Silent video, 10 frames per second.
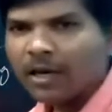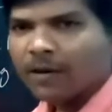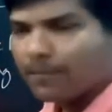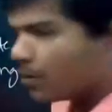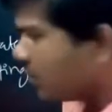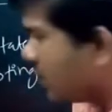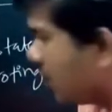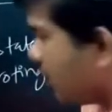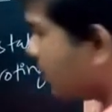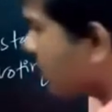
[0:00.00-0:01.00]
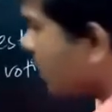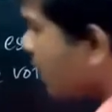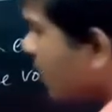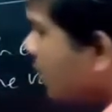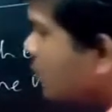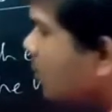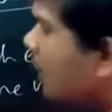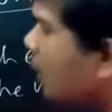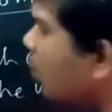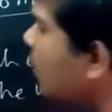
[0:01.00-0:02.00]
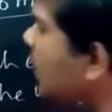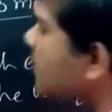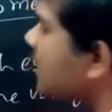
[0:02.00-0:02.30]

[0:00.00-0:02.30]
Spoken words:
procedure. So the Louis